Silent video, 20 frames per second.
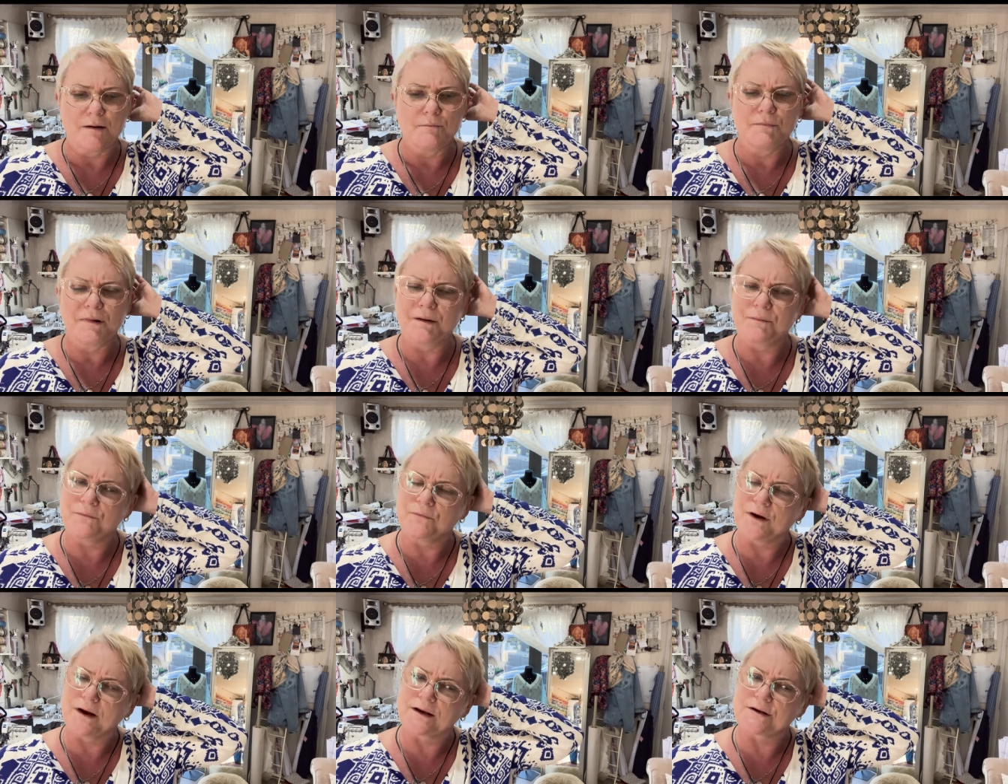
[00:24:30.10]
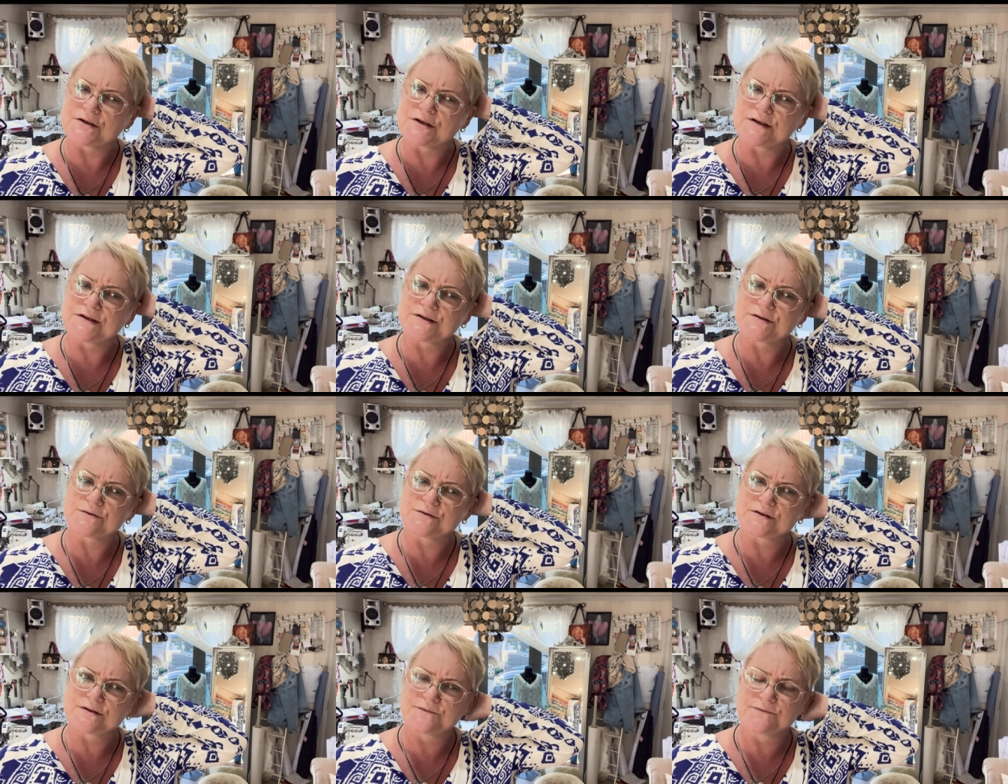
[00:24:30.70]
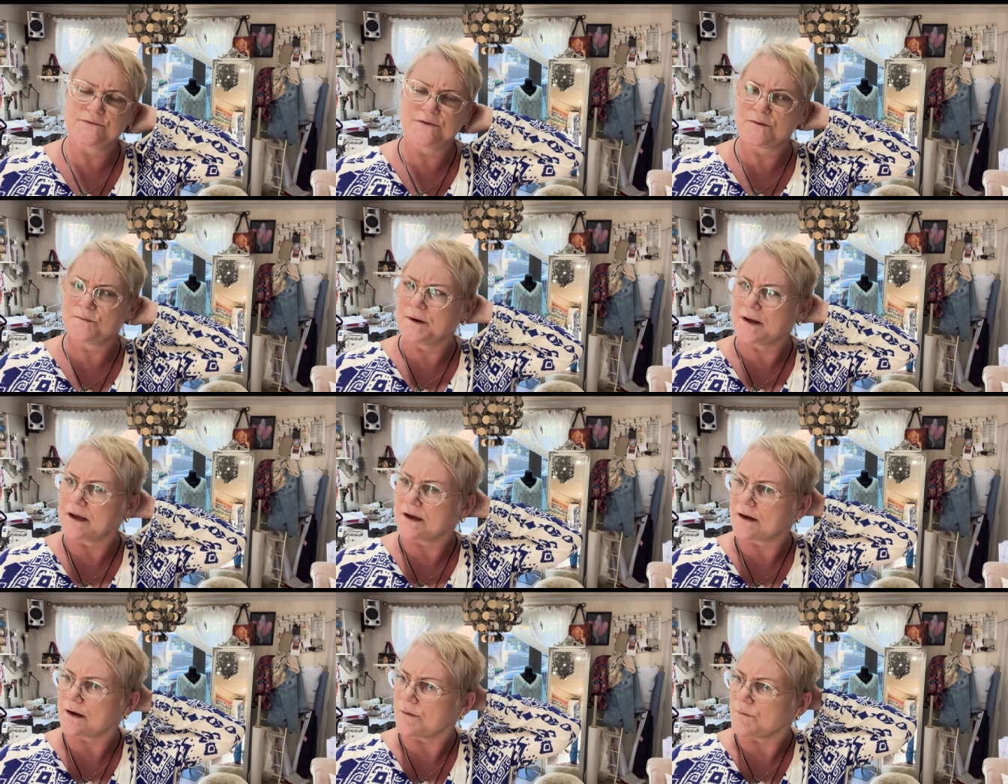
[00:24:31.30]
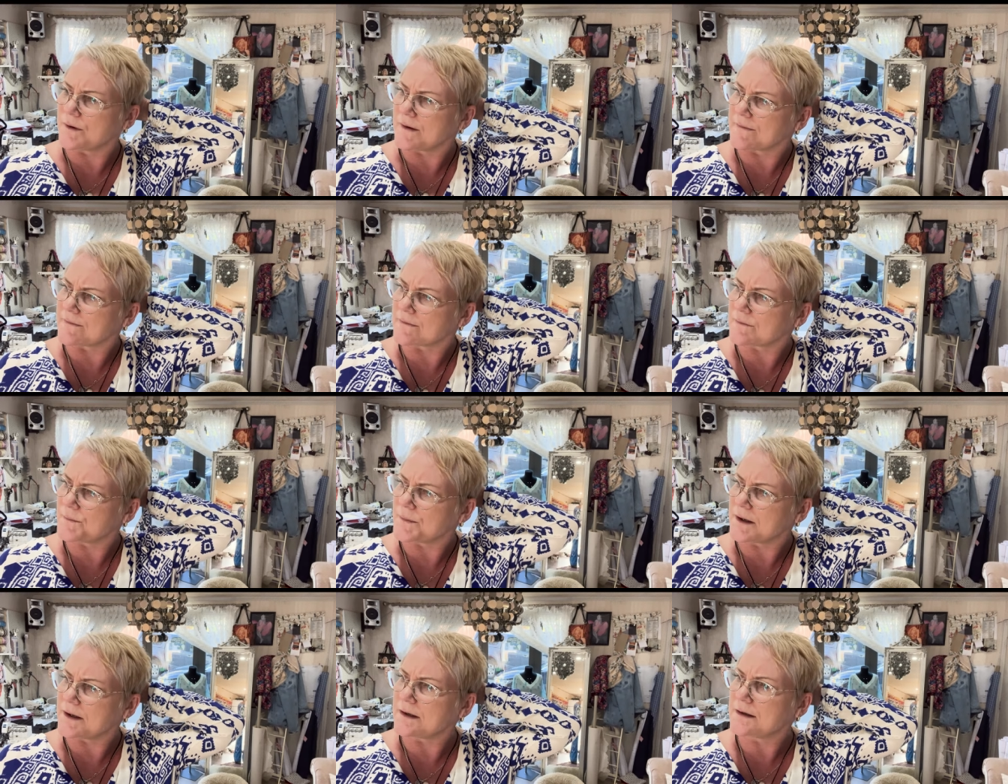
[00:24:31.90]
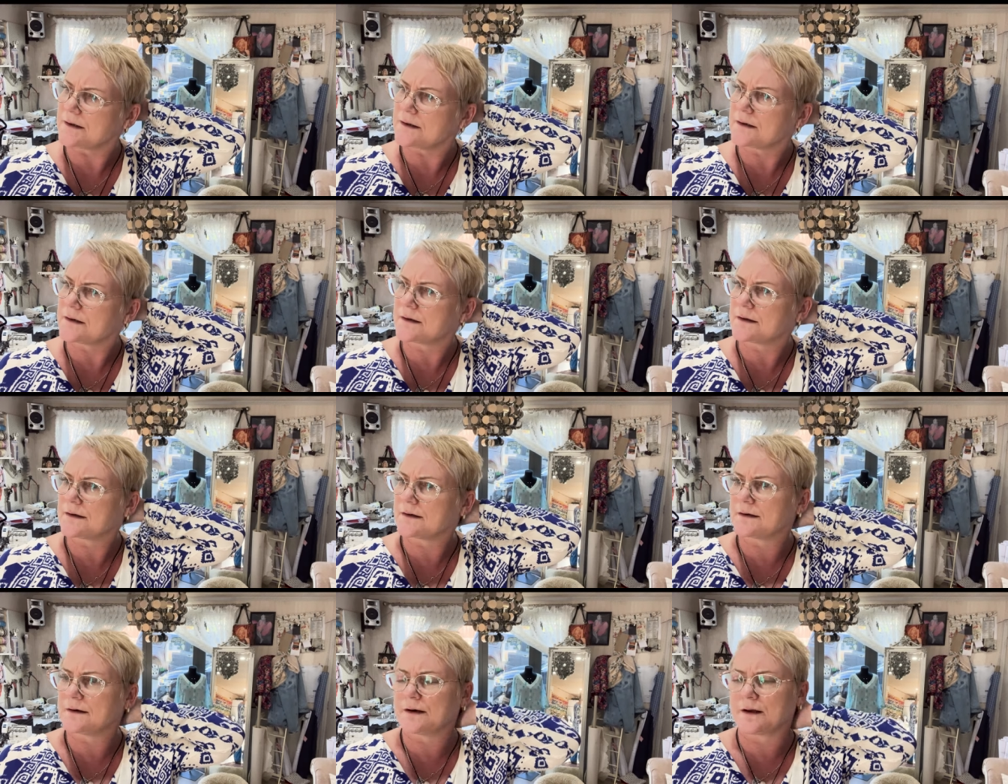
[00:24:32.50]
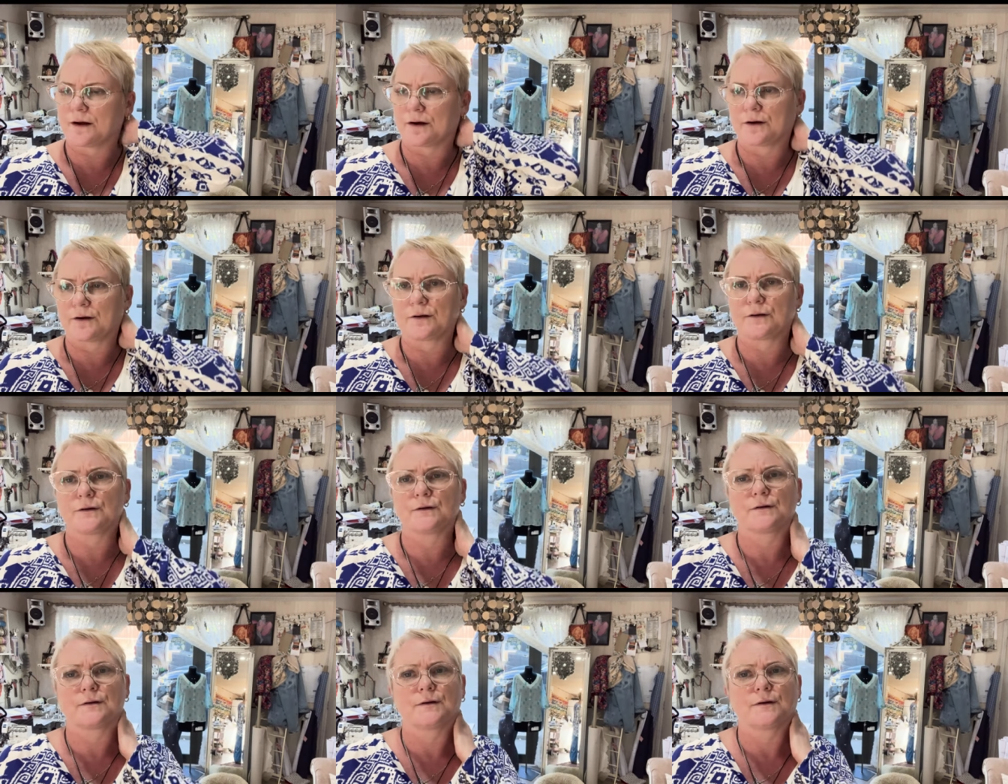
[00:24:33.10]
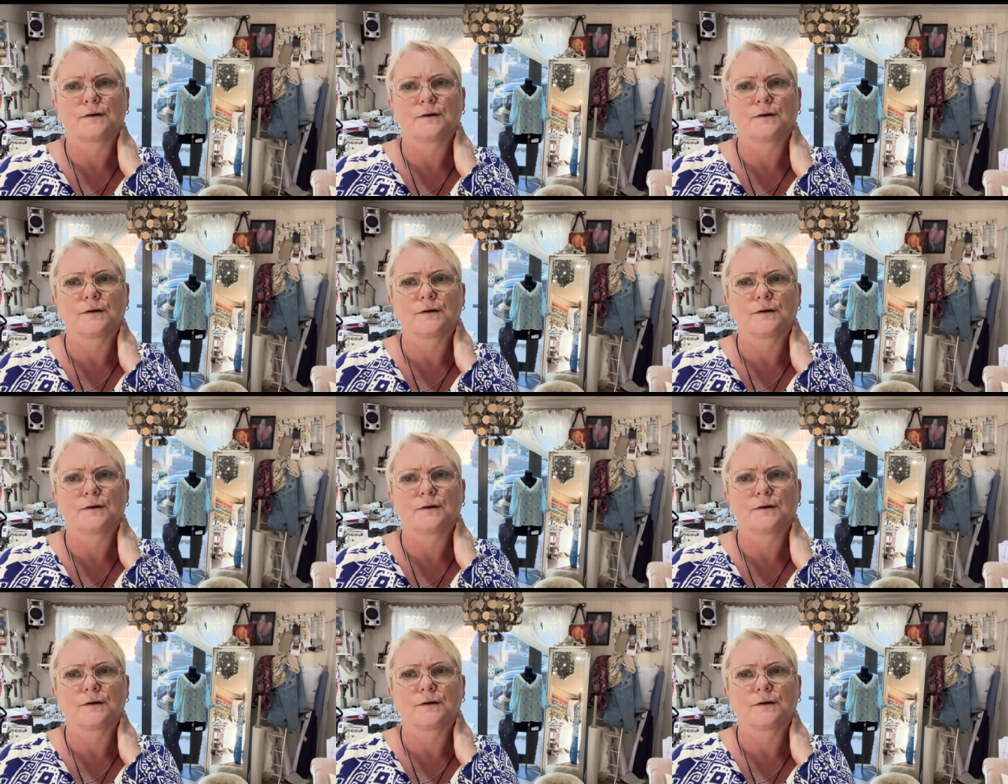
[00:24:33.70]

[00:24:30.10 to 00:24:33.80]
Mum reckons she saw some flamingo ones, but no.